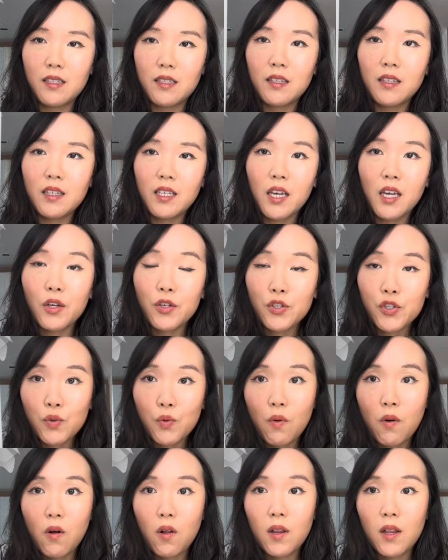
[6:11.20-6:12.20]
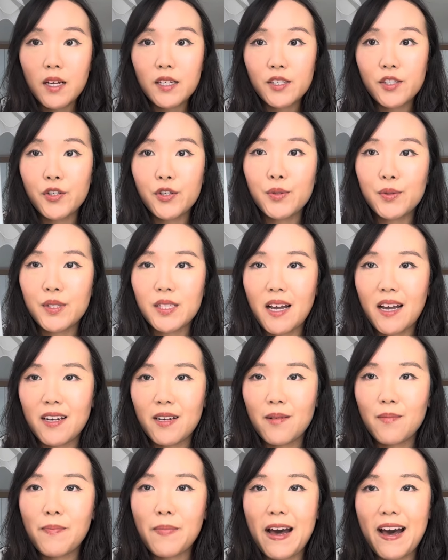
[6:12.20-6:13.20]
the usual
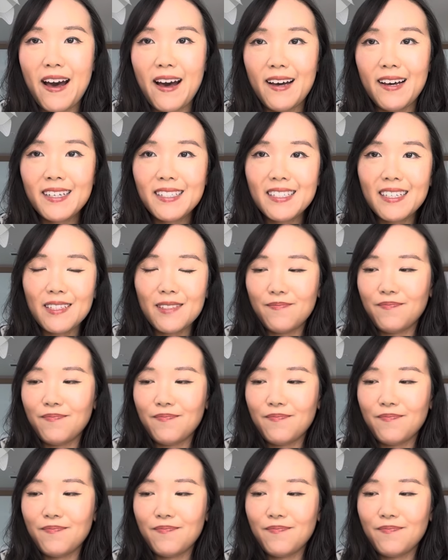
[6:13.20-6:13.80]
two-sided bag.